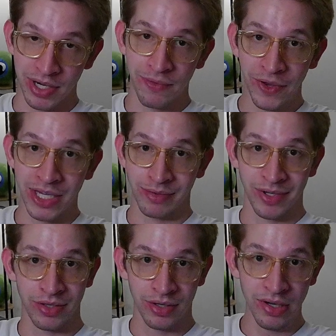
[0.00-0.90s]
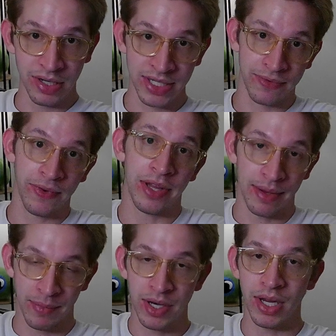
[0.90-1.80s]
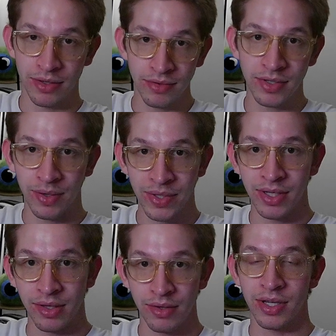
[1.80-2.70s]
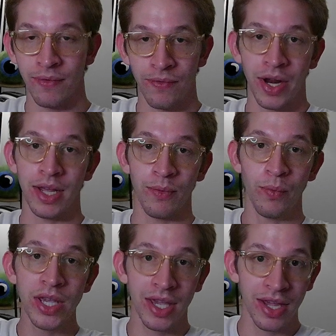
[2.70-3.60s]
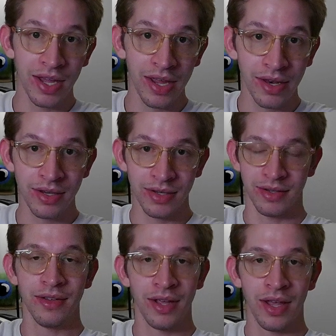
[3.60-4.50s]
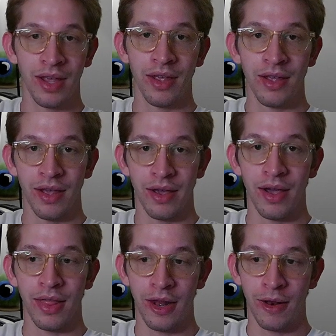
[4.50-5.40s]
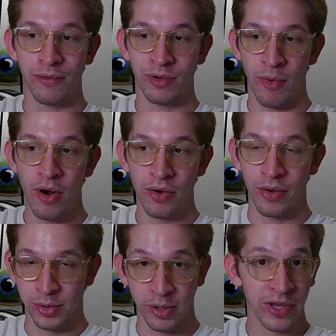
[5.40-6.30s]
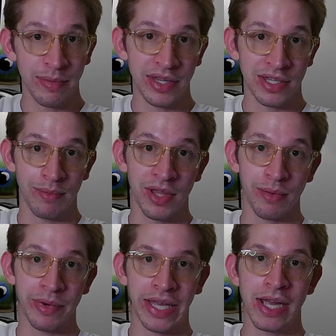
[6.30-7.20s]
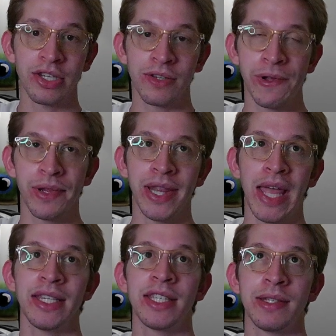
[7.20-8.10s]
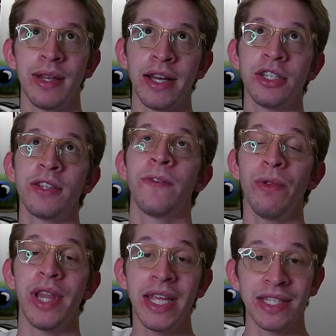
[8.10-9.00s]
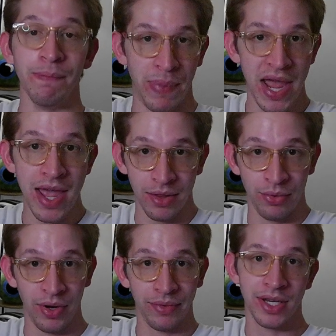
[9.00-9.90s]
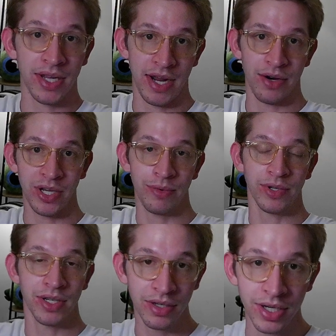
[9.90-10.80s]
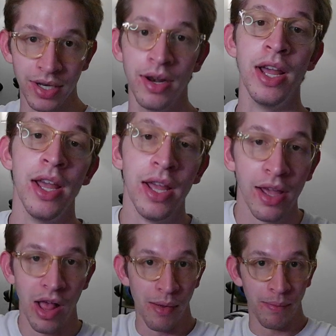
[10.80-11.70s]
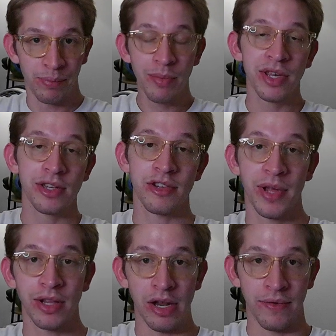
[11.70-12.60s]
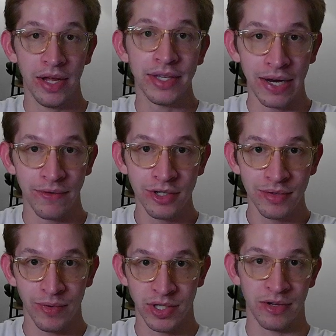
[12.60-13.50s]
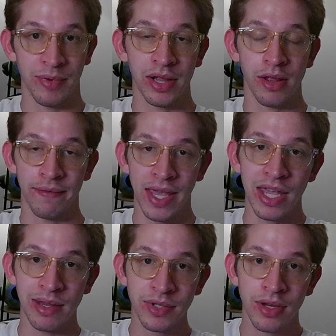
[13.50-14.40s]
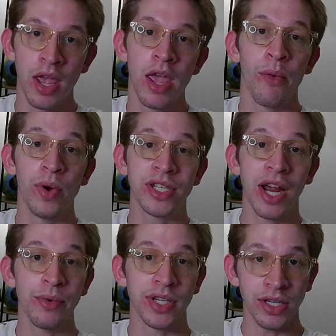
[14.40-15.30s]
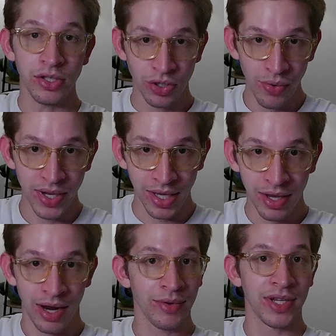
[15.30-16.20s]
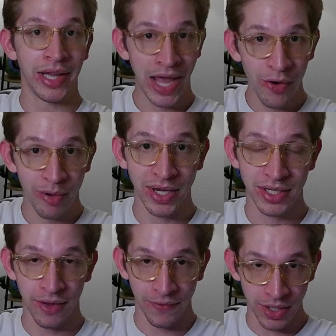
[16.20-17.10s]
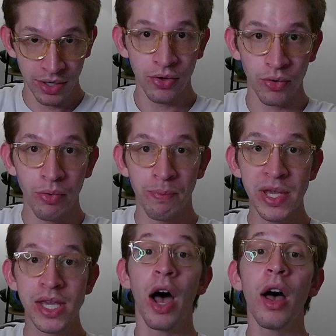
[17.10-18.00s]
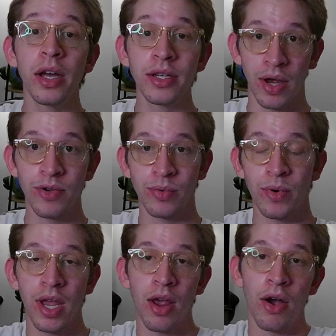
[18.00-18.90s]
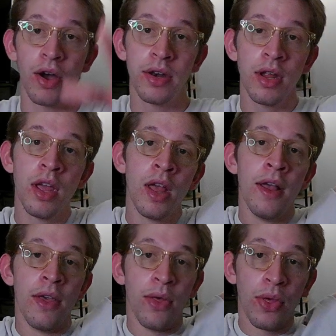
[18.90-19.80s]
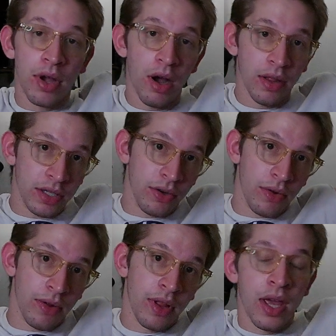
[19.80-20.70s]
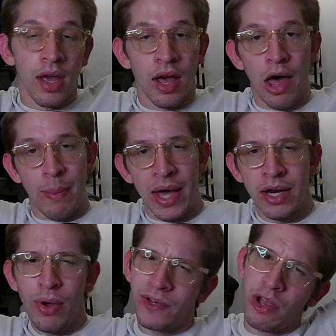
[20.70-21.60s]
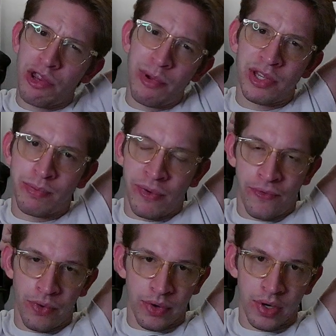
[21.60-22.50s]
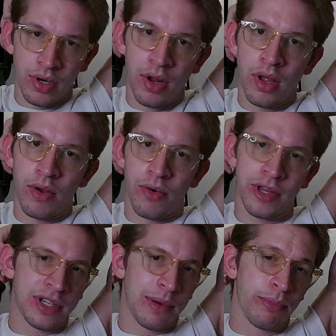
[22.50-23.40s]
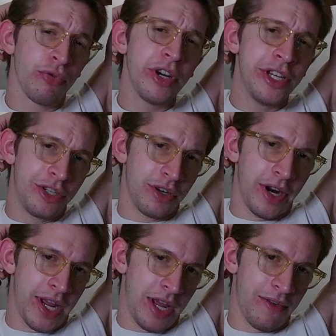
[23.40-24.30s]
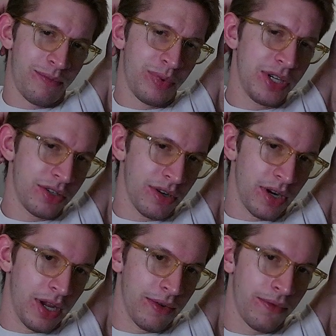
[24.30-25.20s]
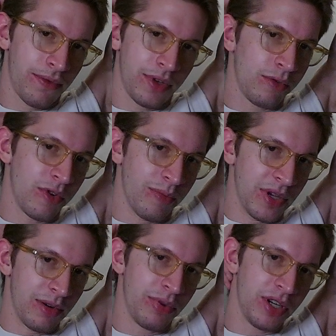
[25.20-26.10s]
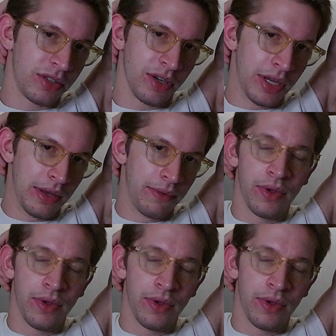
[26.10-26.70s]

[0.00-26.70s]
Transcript: fast, which is good. It just felt like Monday, Tuesday, Wednesday, Thursday, Friday, weekend, and then tomorrow it's hopefully gonna be the same thing. But like I just felt less bad throughout the entire week, which is good. Probably because I was playing a lot of Helldivers, which I was playing a lot of games, which I was enjoying and I was allowing myself to do because I was working on the college goal. I know I've talked about this before, or at least I'm pretty sure I have. Pretty sure I have. Don't quote me on it. Pretty sure I have.